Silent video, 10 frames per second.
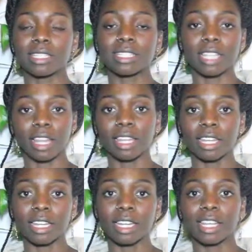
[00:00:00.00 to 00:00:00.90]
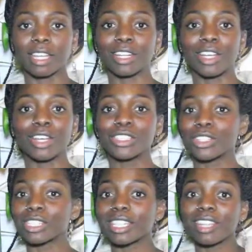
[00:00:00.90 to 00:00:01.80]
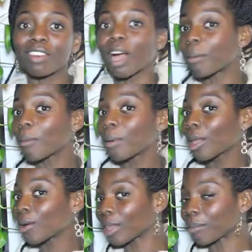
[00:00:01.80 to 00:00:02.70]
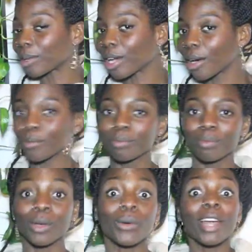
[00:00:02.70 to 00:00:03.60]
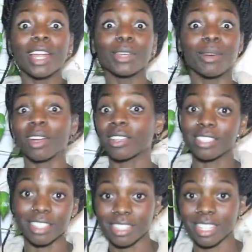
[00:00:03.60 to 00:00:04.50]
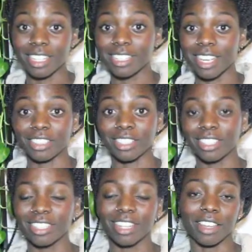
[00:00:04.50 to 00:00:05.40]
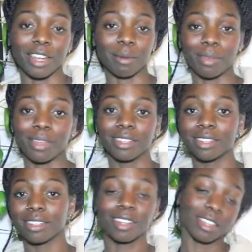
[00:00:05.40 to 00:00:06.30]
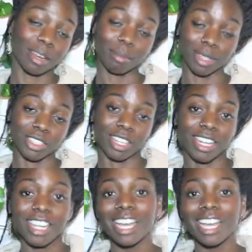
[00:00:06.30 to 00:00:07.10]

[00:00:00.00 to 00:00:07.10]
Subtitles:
sell in Jersey, leave a comment below and let me know. Or anywhere else in the States, actually, now that I mention it.